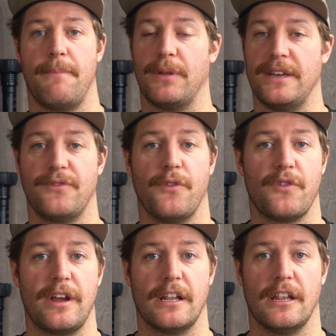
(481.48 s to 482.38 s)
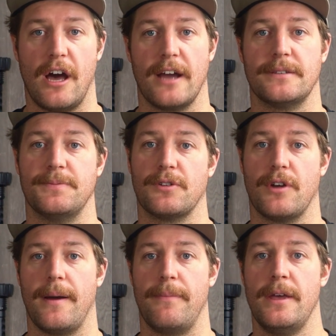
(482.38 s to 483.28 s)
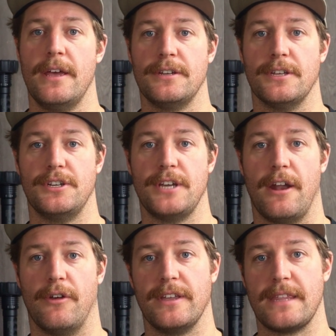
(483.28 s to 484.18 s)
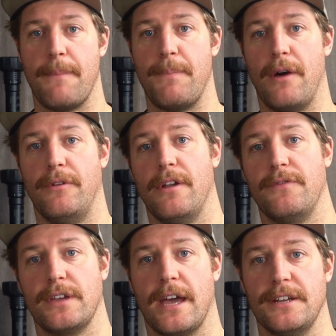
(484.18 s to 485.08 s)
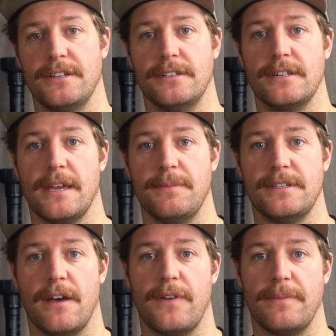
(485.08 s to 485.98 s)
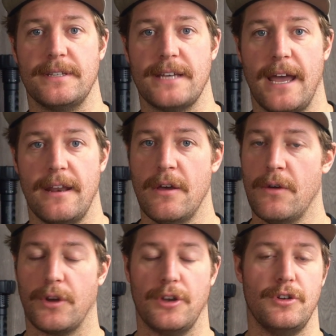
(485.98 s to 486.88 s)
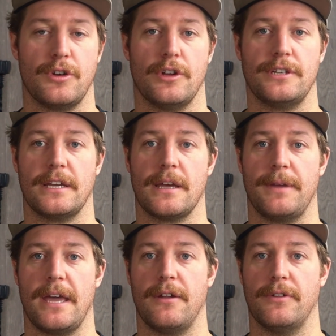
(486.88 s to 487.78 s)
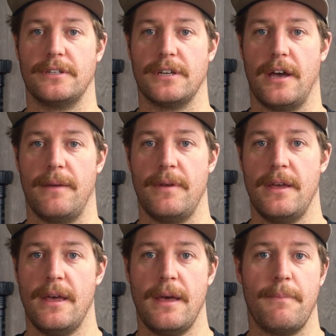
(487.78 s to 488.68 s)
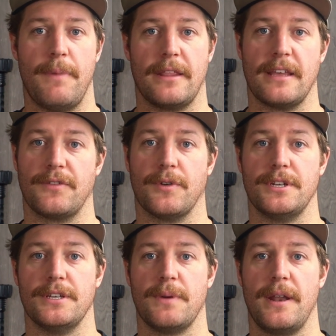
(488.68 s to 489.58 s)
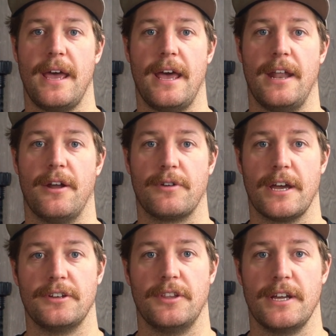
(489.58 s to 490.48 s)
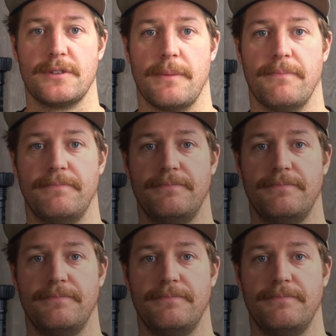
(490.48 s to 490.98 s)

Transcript: Please feel free to like, subscribe to the channel, hit that bell notification to keep yourself up to date. We've got new content coming out all the time. But thanks for watching this one, and I'll catch you on the next one.